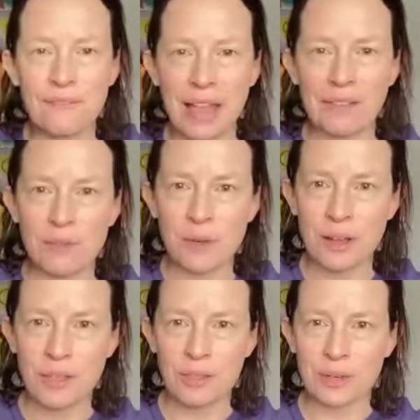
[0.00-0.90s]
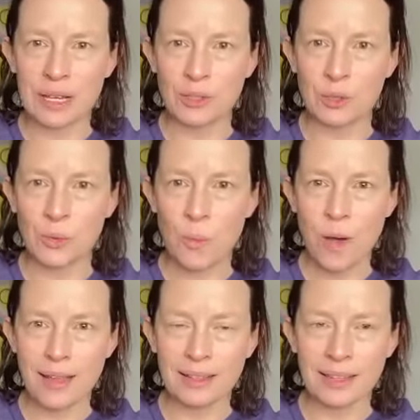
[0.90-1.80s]
5, 4, 3, 2,
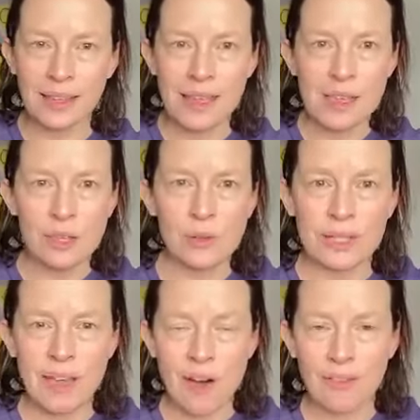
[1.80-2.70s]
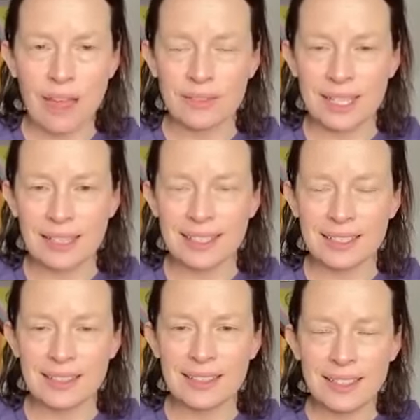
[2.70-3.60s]
1, using all 5
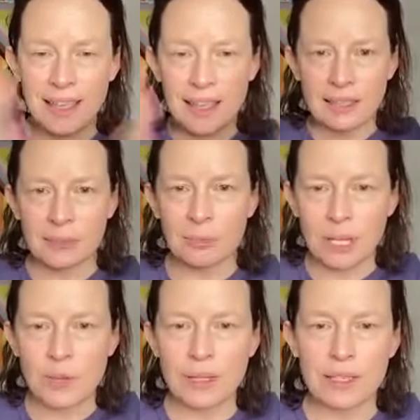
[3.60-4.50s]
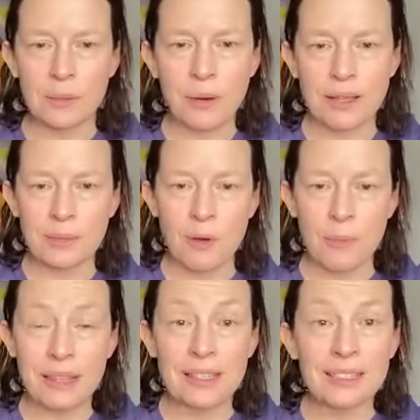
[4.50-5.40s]
senses to bring you into the present
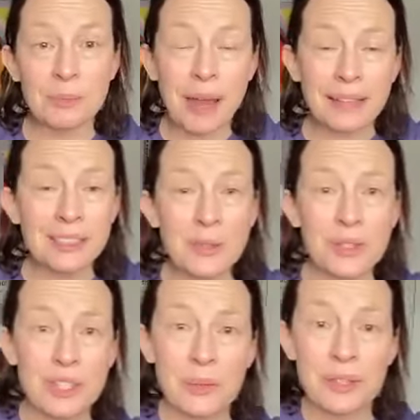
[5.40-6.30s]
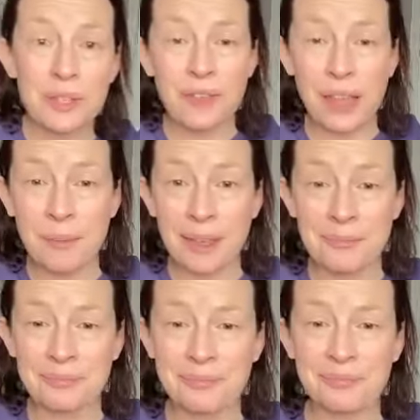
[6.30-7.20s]
moment. This is a practice you can share with your family.